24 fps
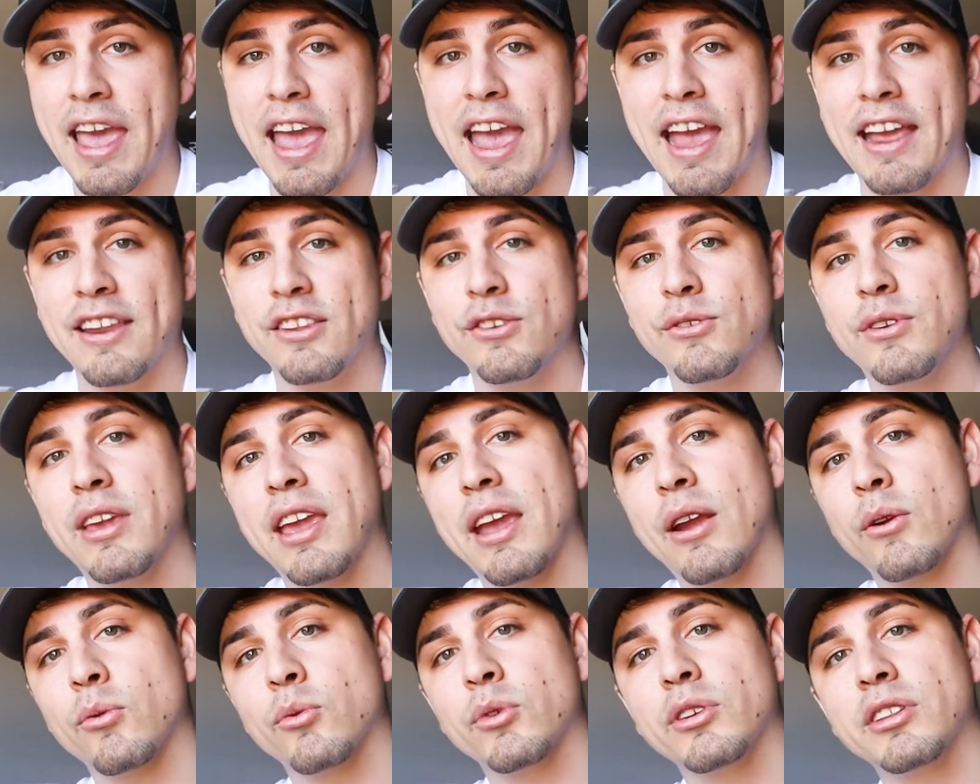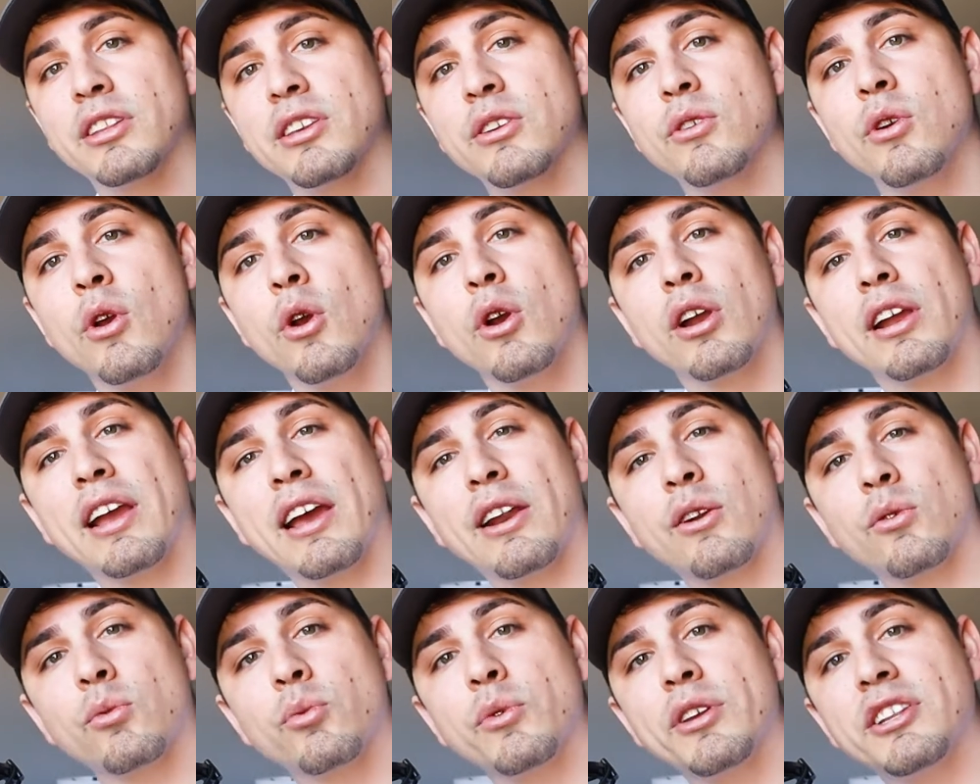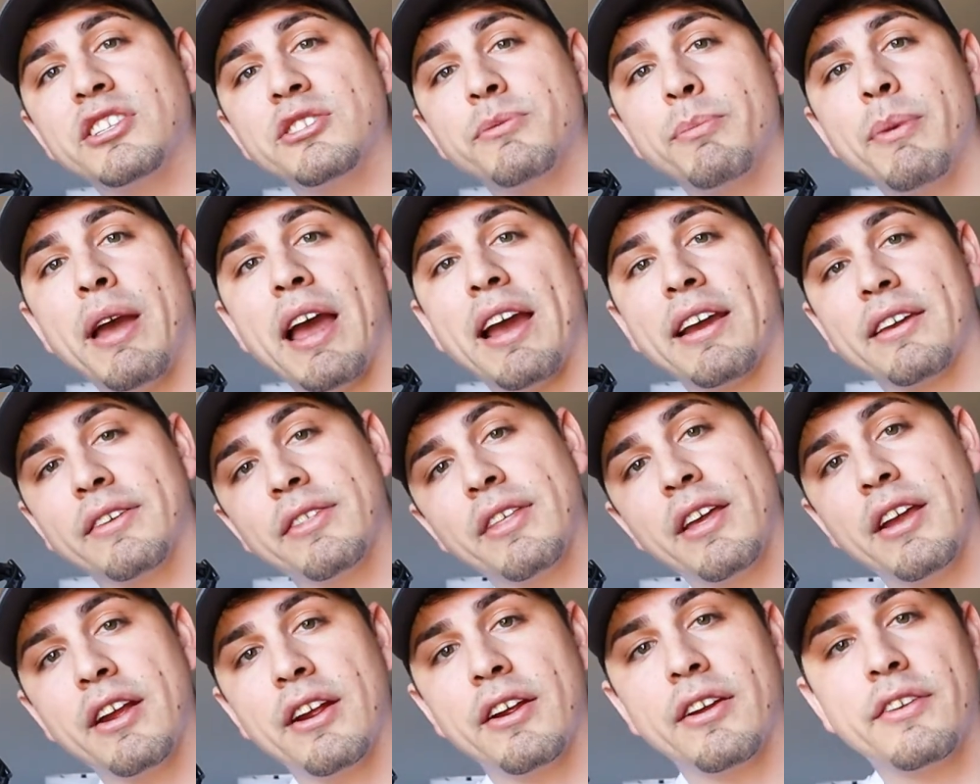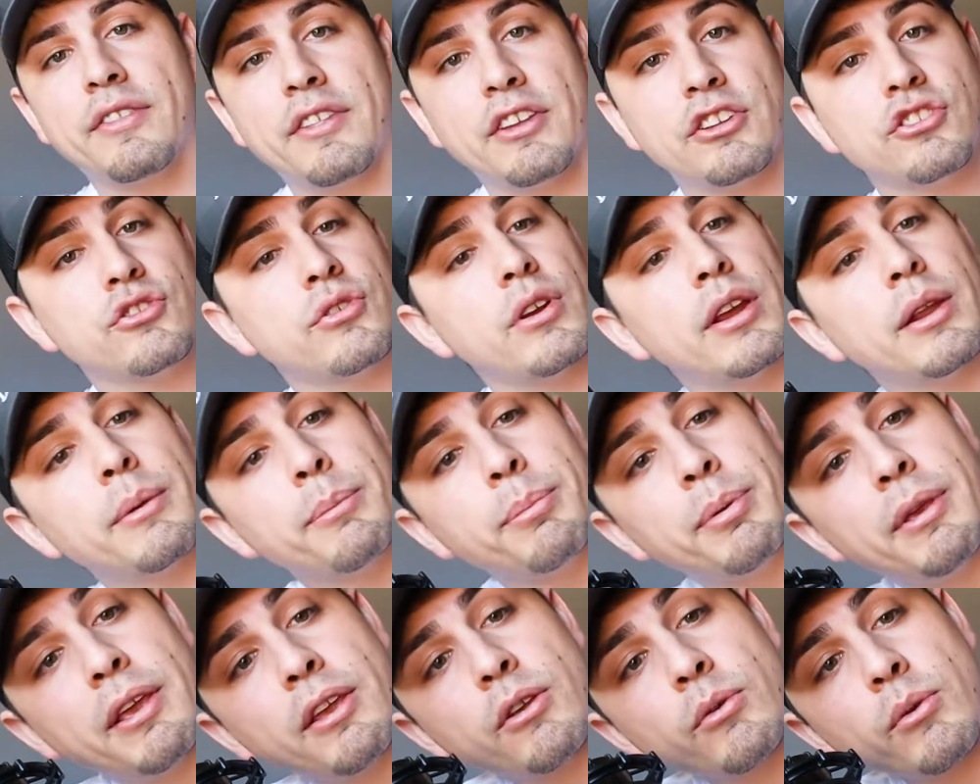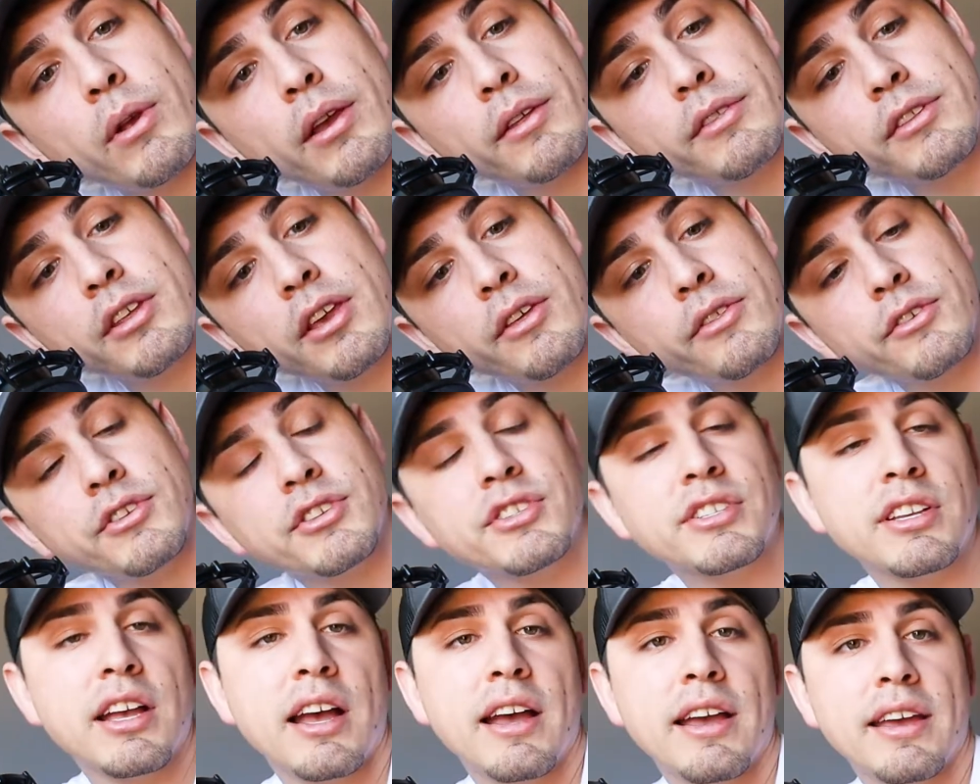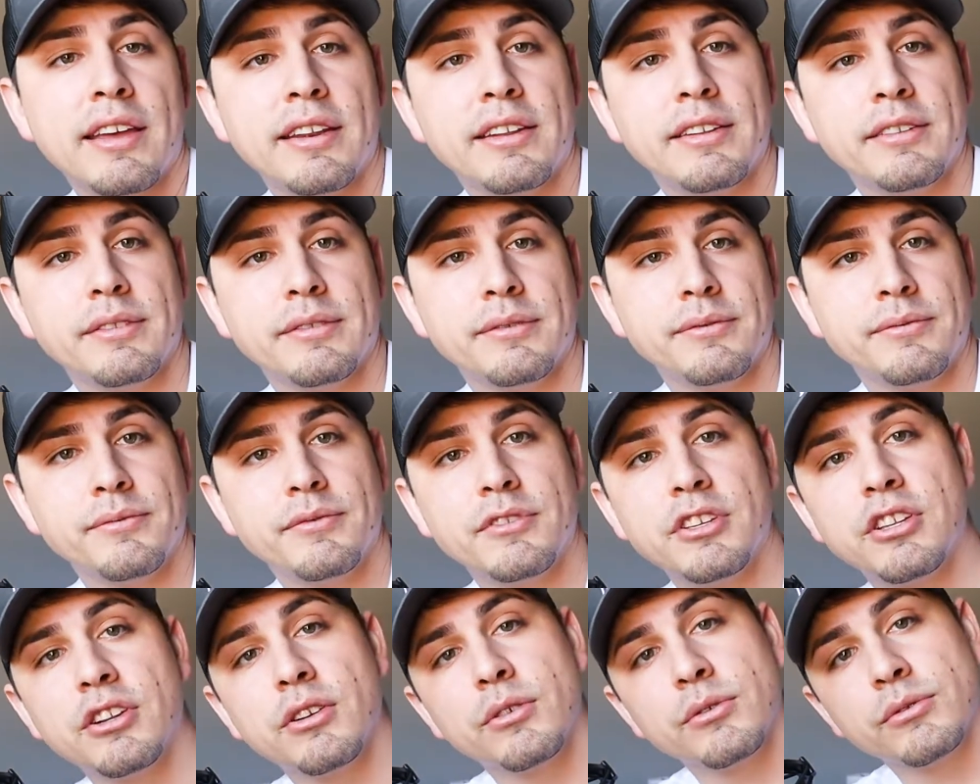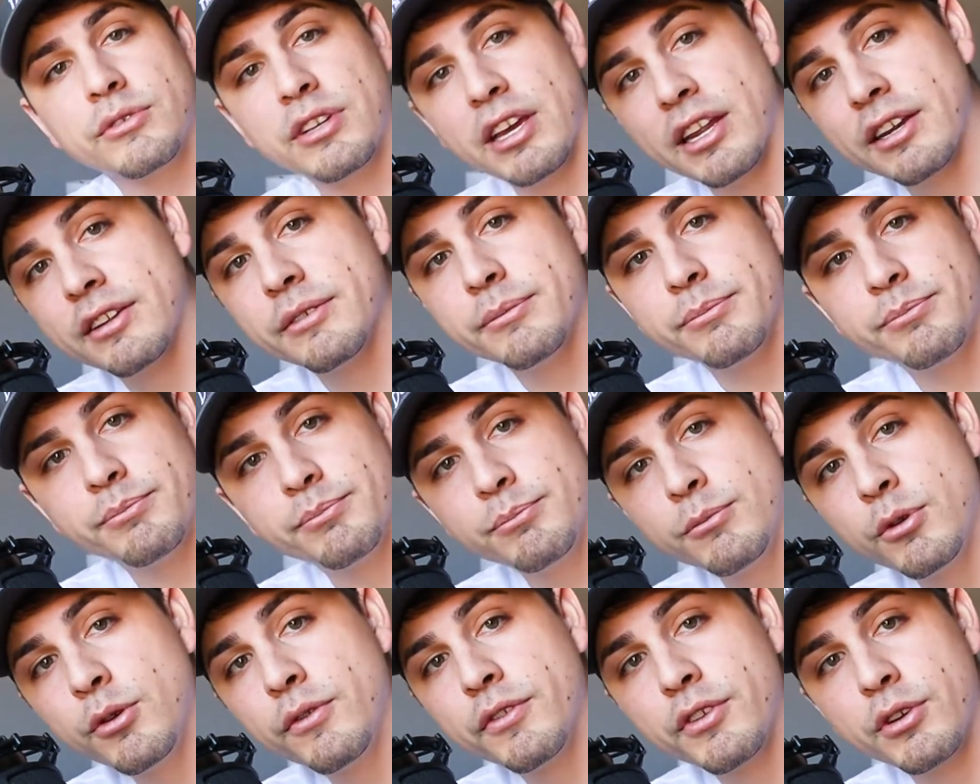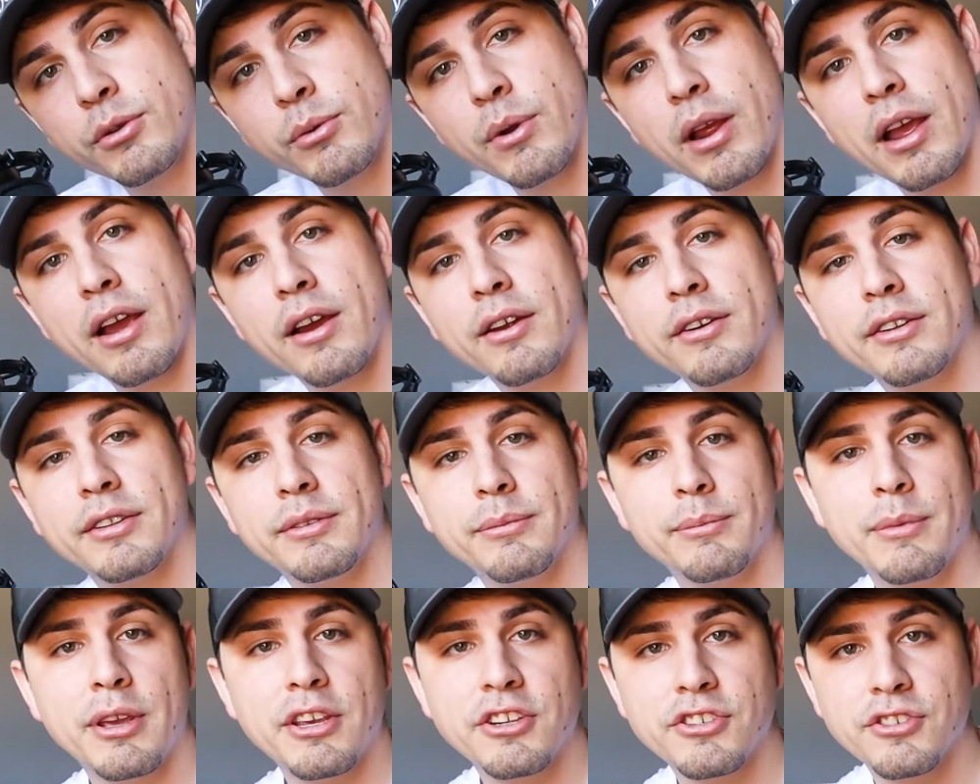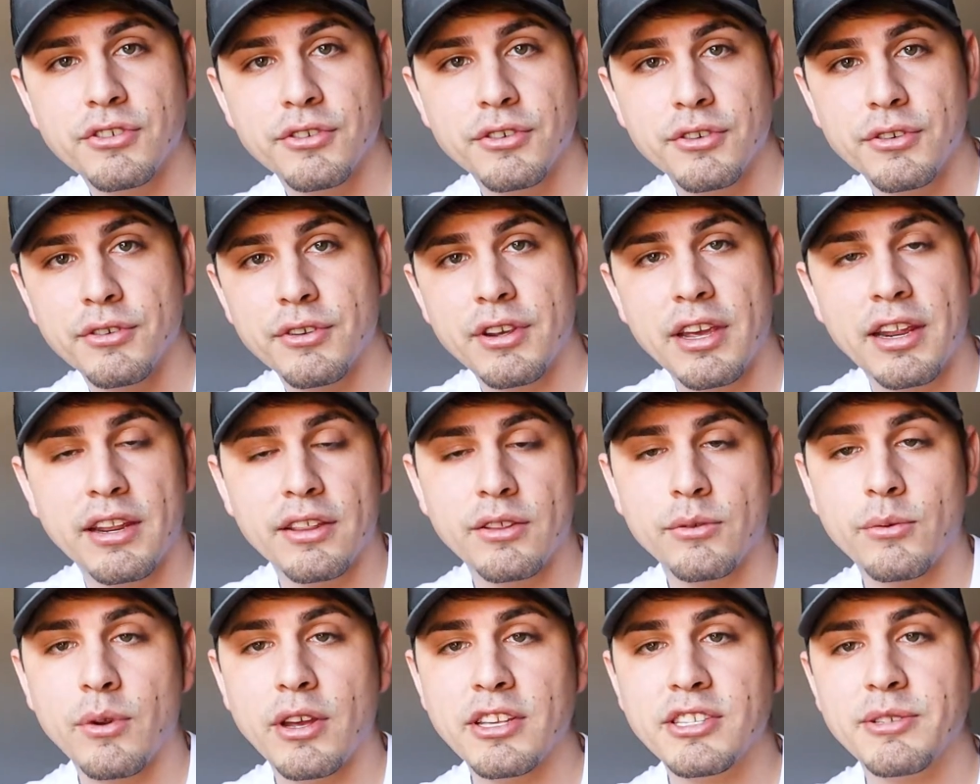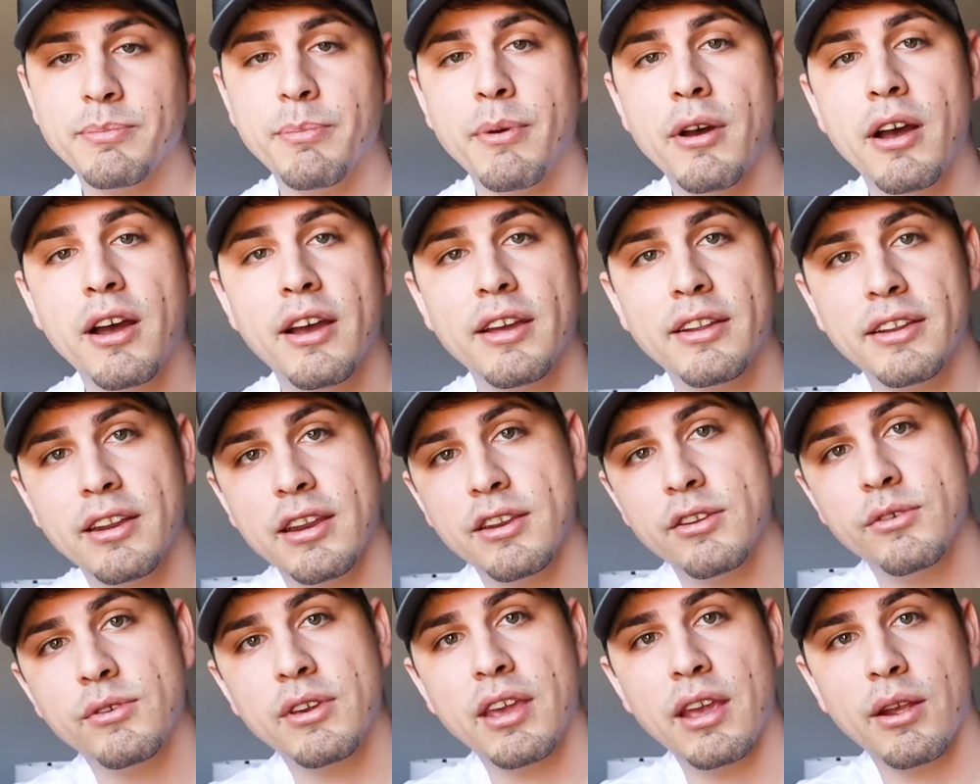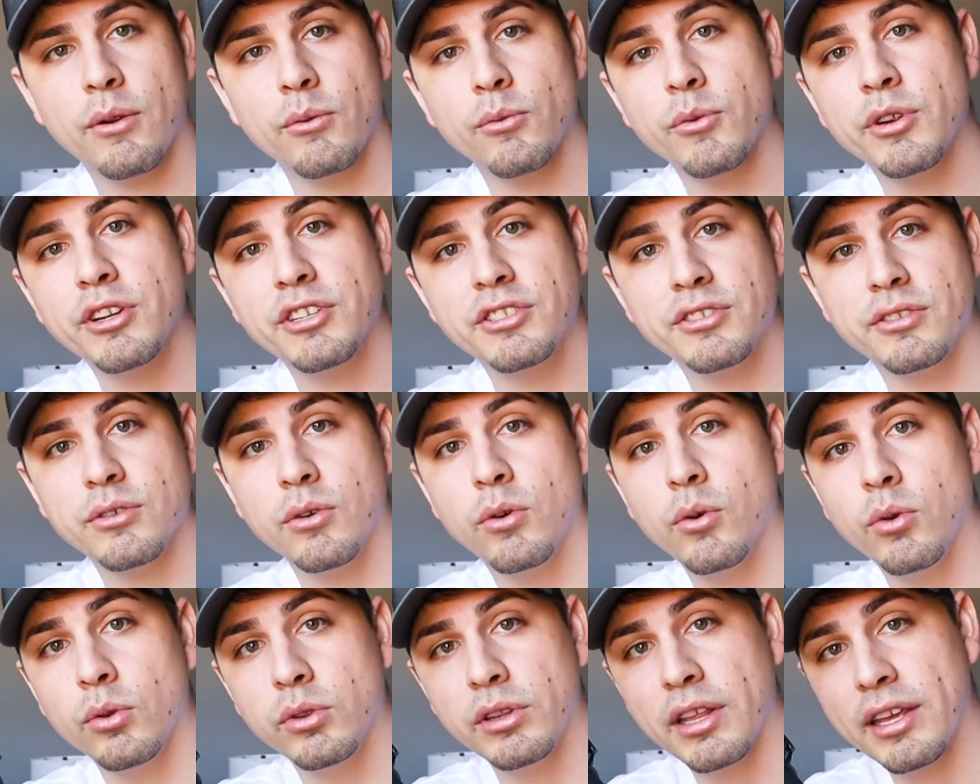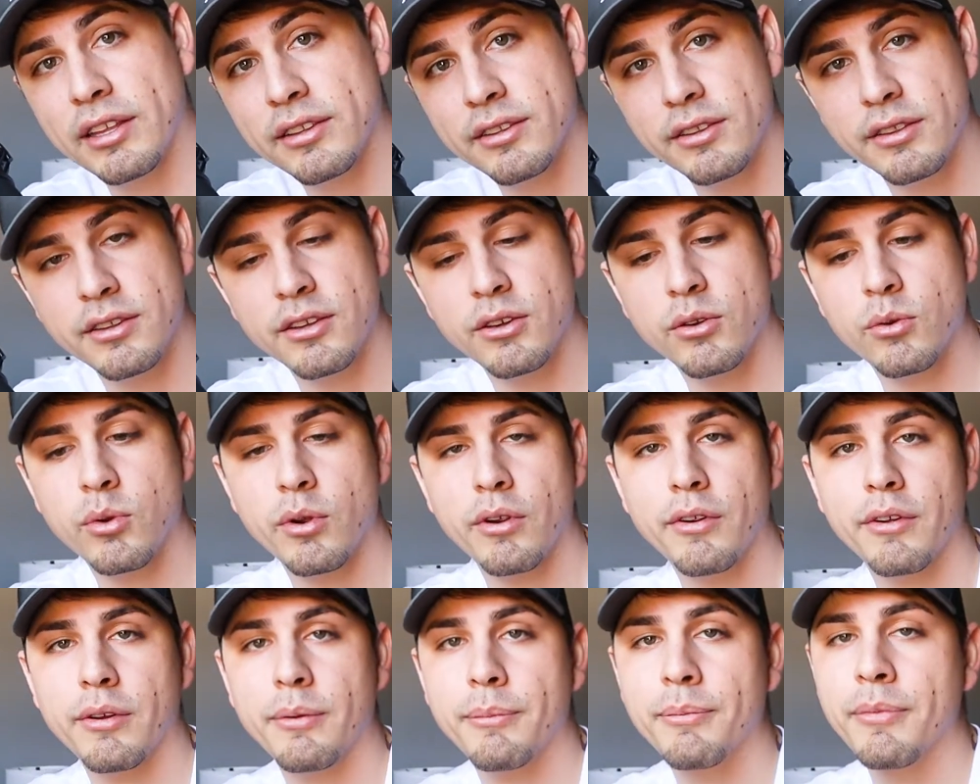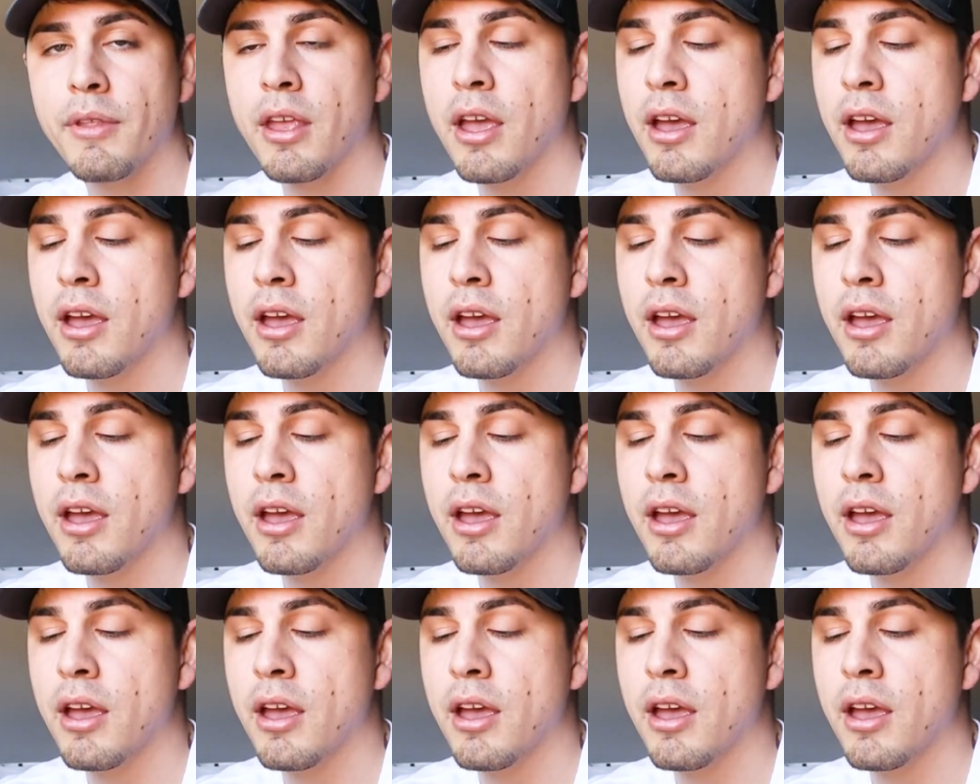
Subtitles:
and you can't really kind of reach back there and then try and peek around the other side and, you know, kind of move it around and make sure you're getting the right spot, and you can't reach the whole length of the aquarium.